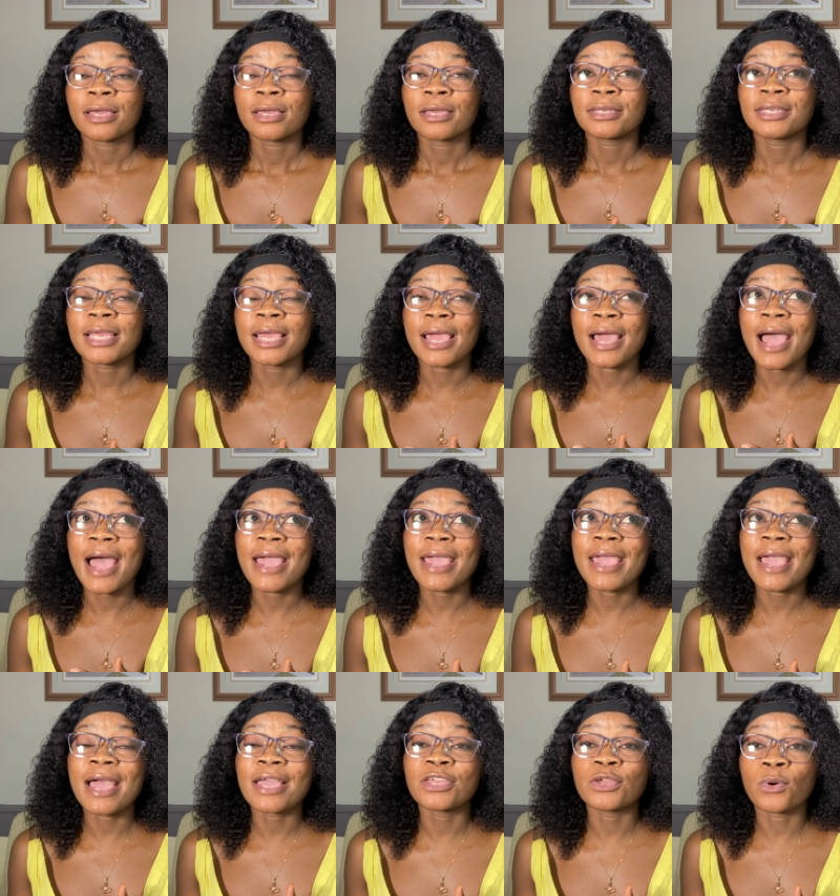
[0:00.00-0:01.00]
the
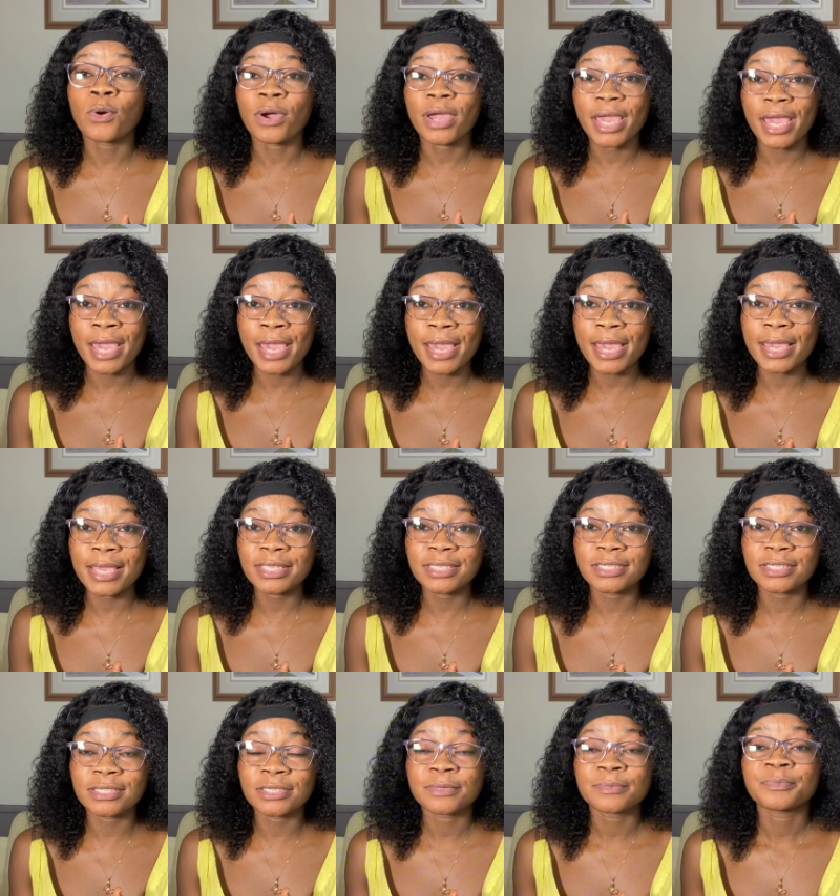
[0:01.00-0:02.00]
higher your
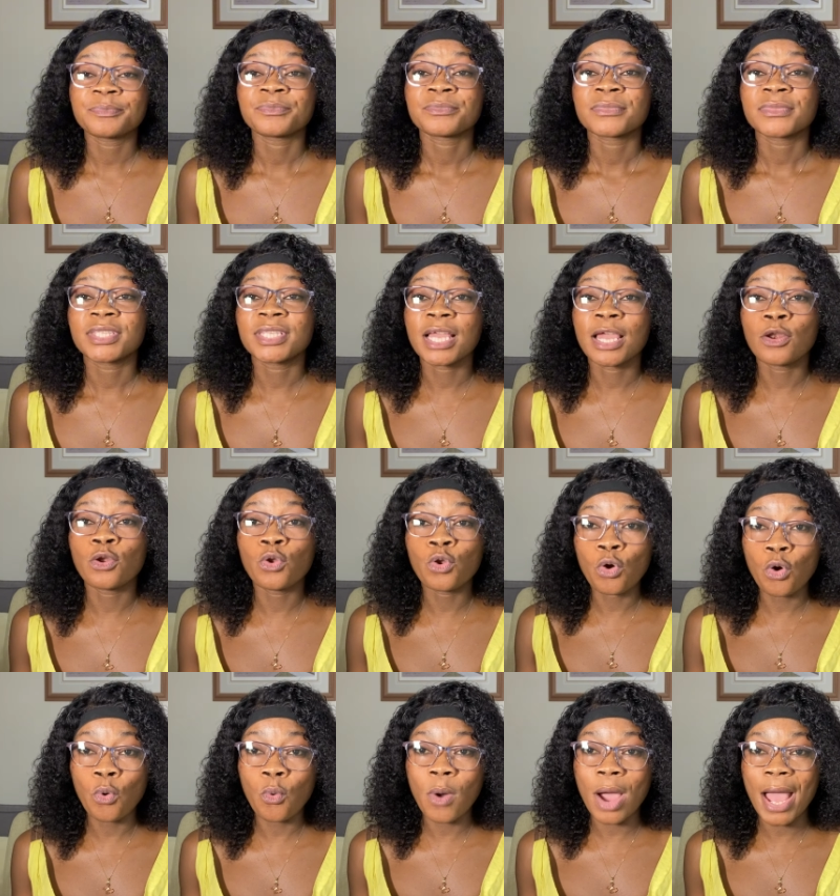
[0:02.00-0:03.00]
age, the
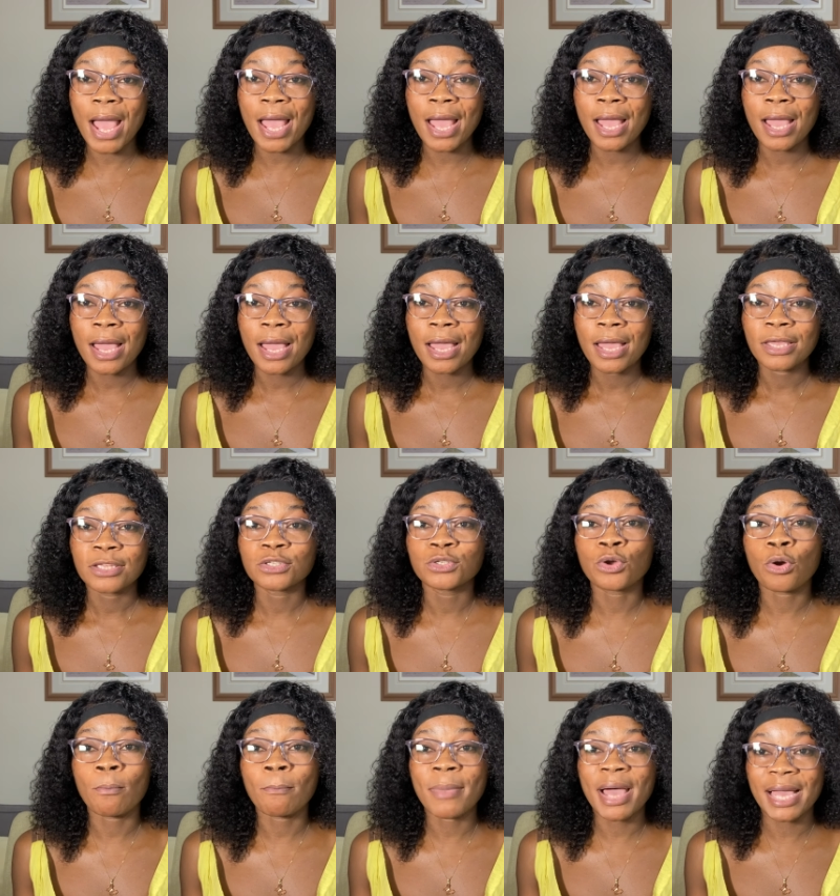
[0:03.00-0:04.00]
lower
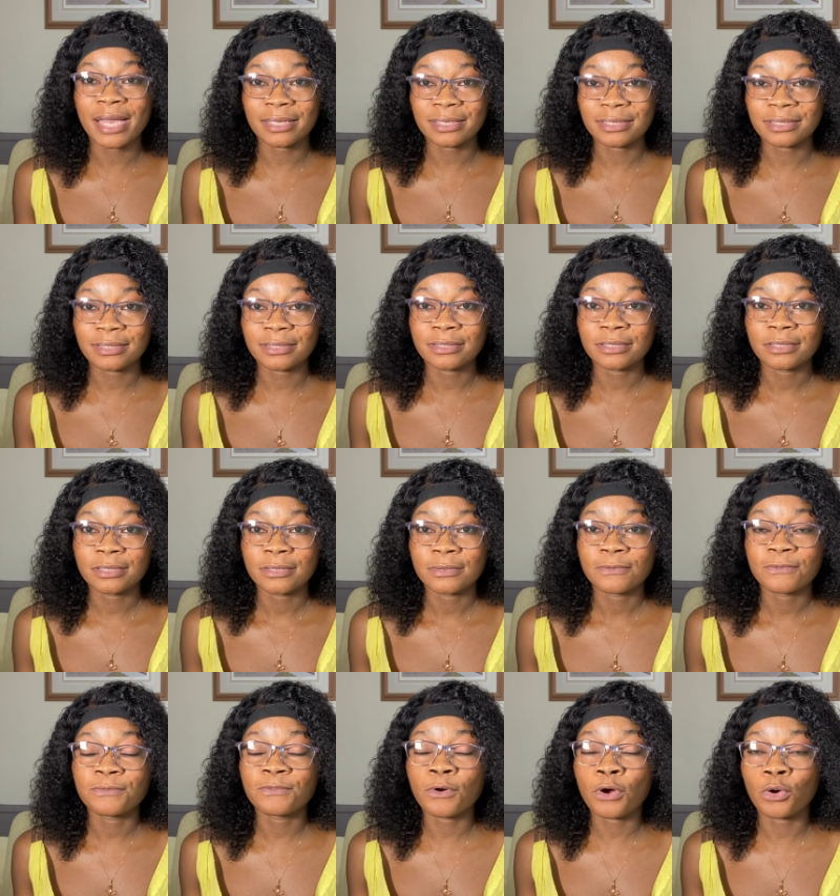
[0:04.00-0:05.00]
your marks
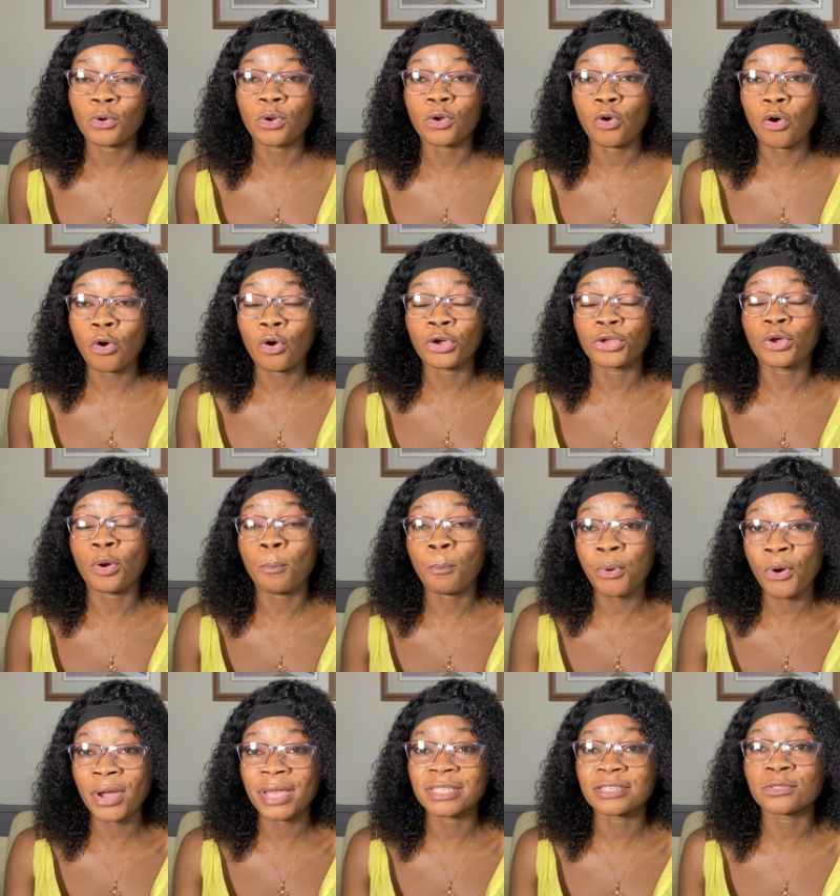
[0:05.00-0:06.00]
or your
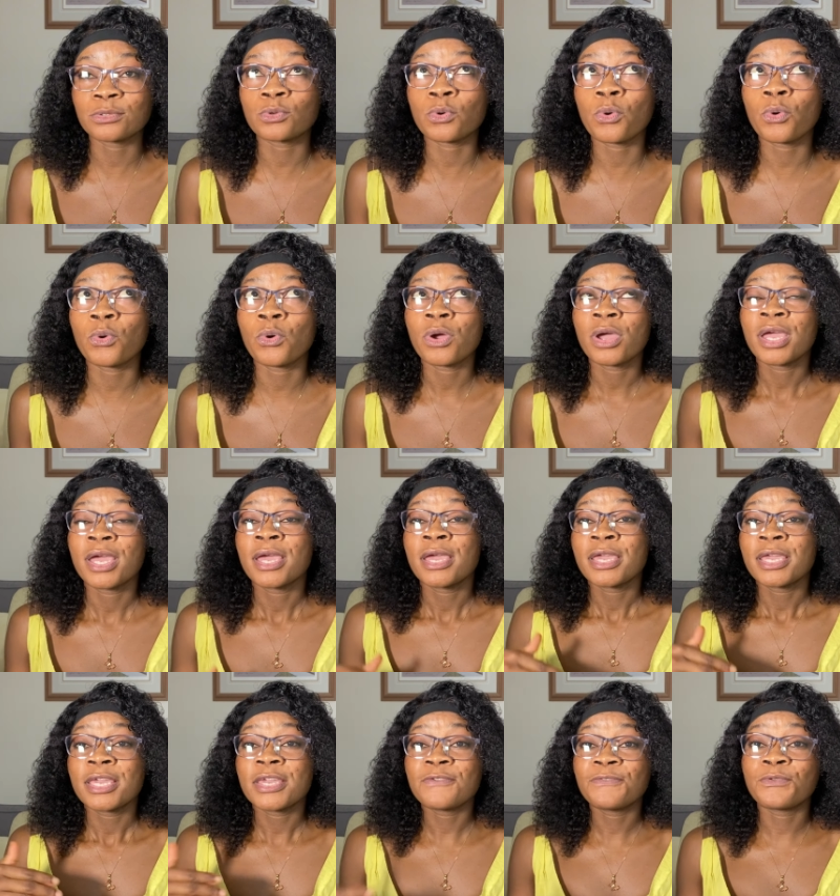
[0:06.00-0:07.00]
points. So
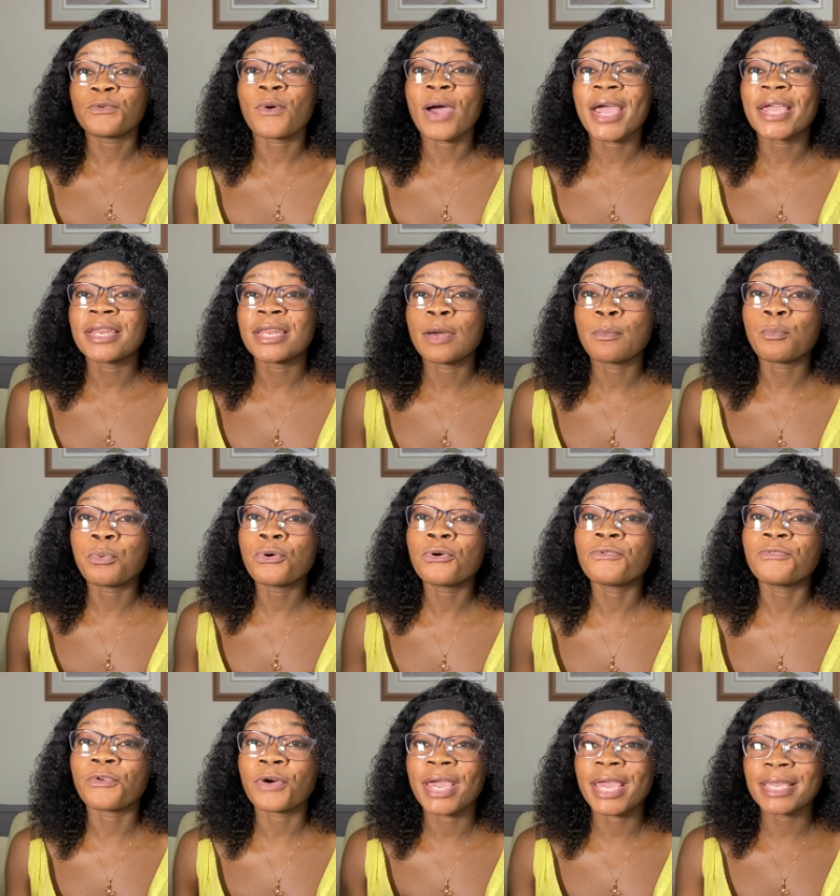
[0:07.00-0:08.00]
if you are in a
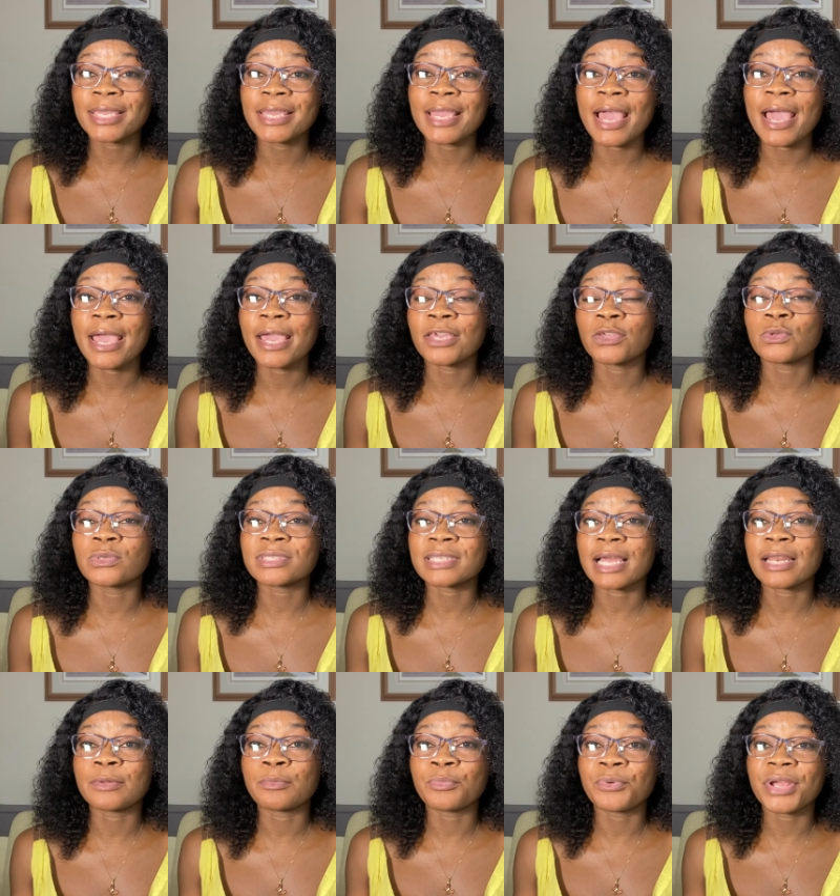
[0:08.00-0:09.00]
pool for a year and you
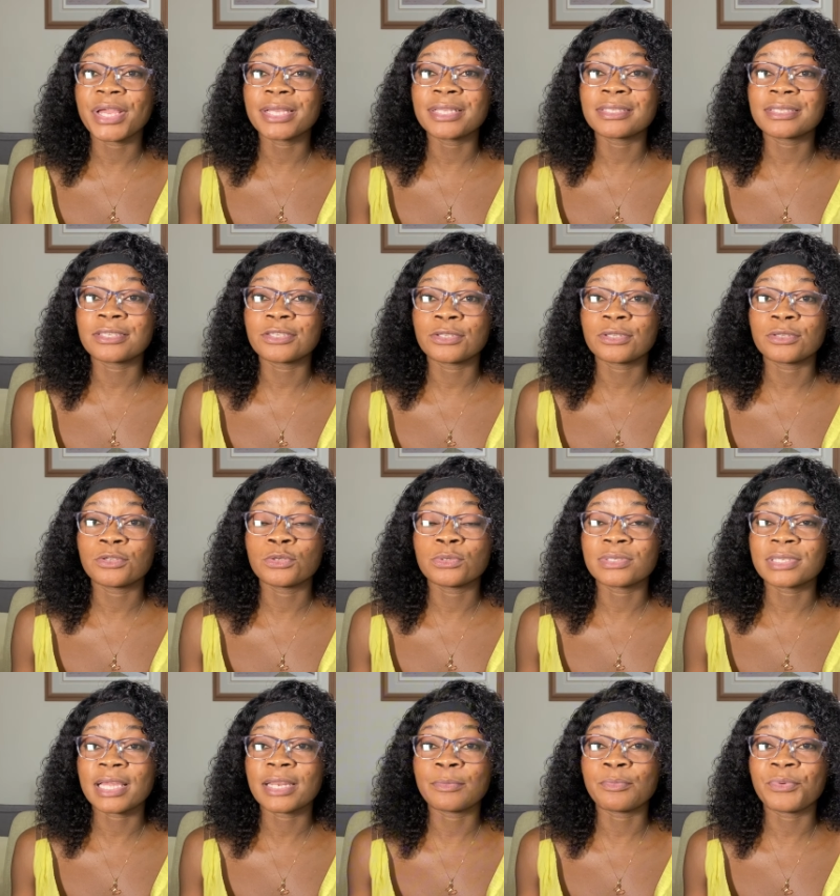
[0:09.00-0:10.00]

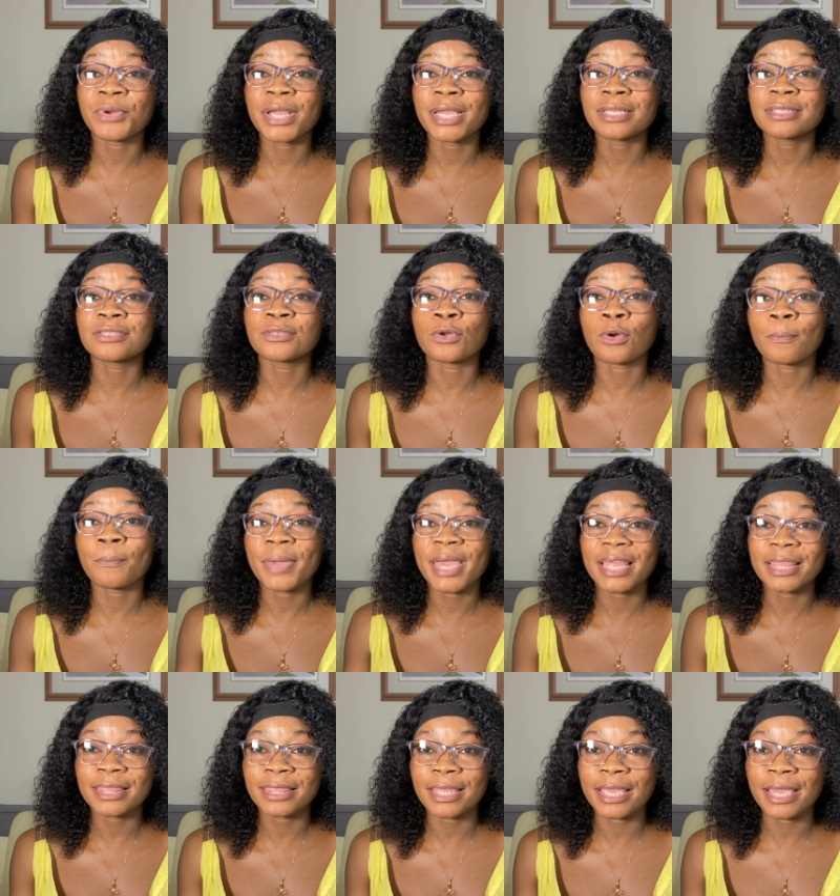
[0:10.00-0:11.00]
celebrate your
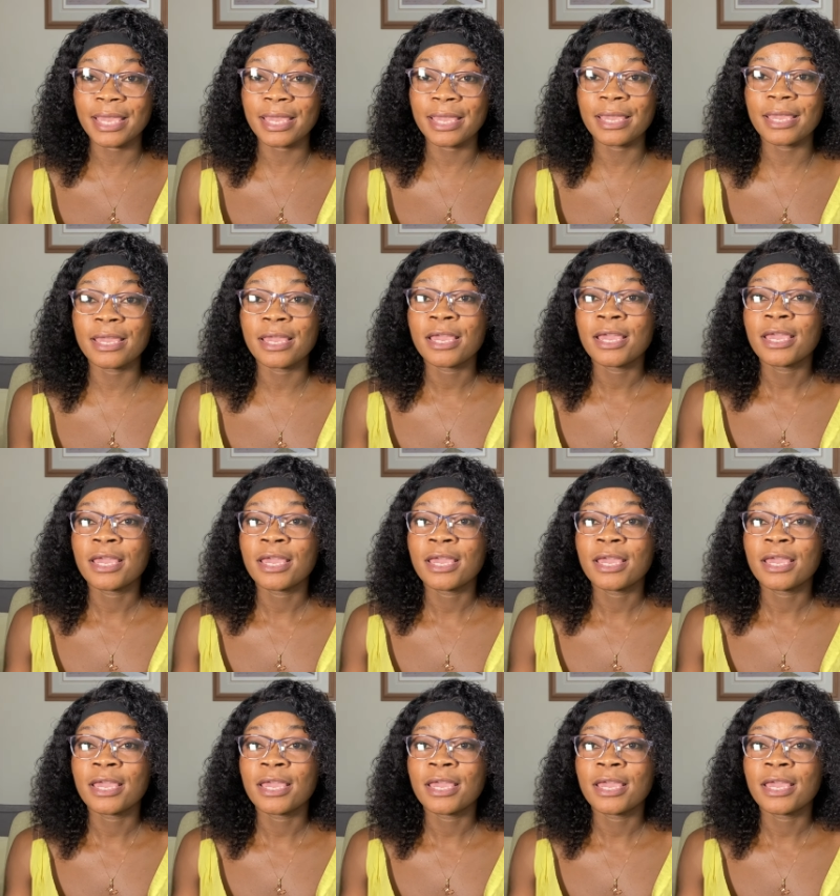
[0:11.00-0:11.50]
birthday,